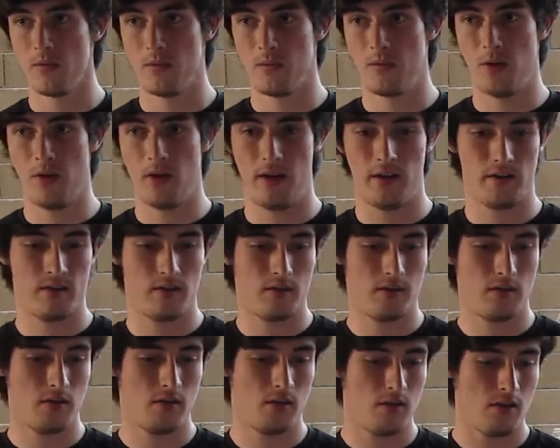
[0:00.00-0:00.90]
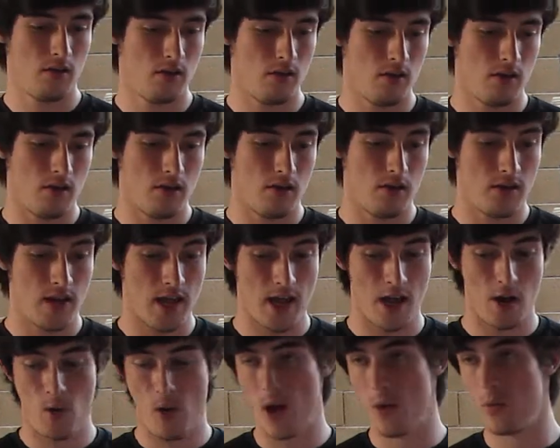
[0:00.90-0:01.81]
But
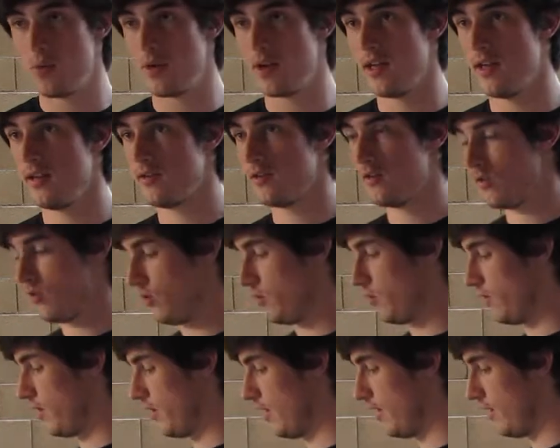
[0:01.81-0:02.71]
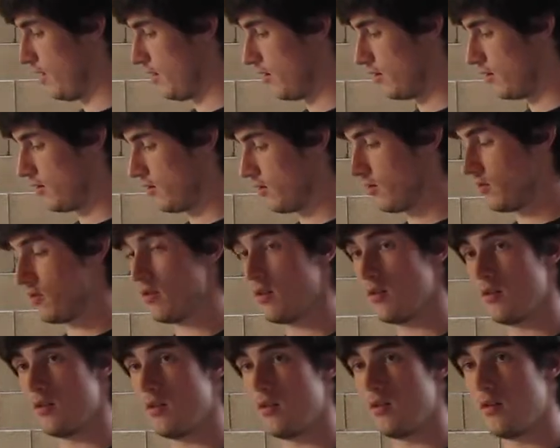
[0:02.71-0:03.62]
now I will get to the
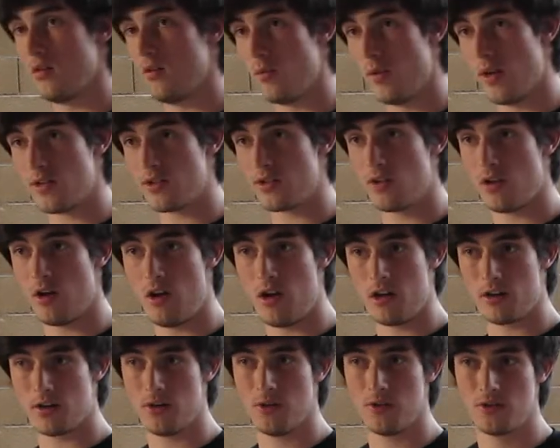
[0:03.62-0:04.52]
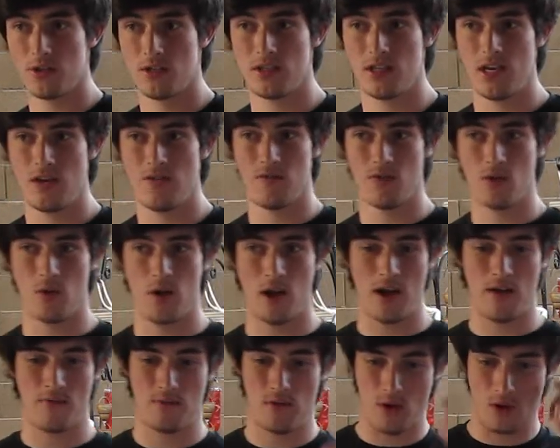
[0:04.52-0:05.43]
Western Hognoses. Even though
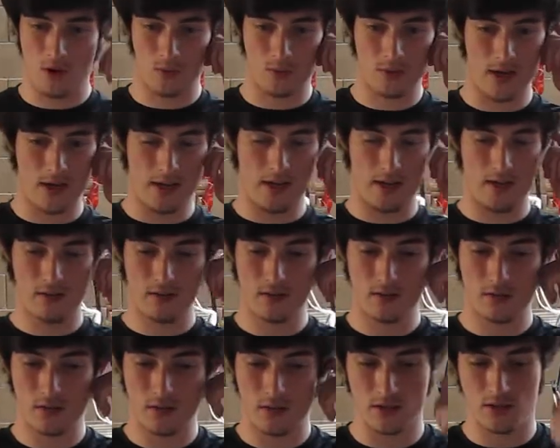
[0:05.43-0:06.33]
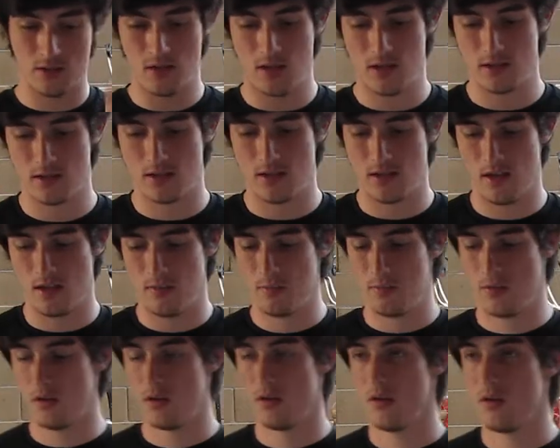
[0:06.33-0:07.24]
I've already discussed them
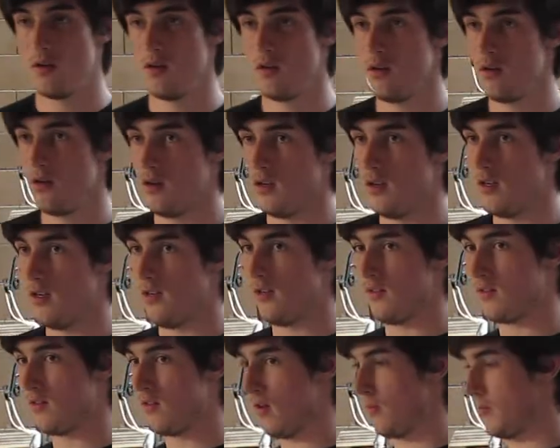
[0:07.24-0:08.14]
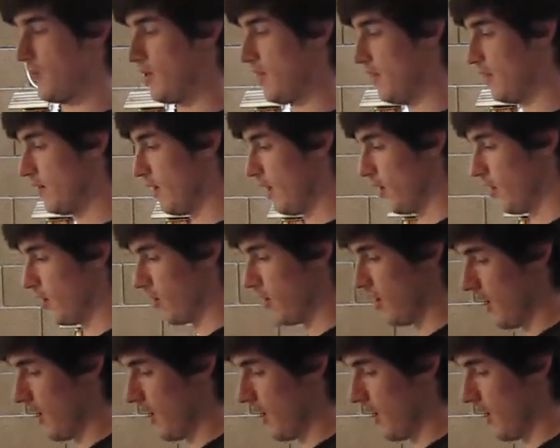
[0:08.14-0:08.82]
in some detail,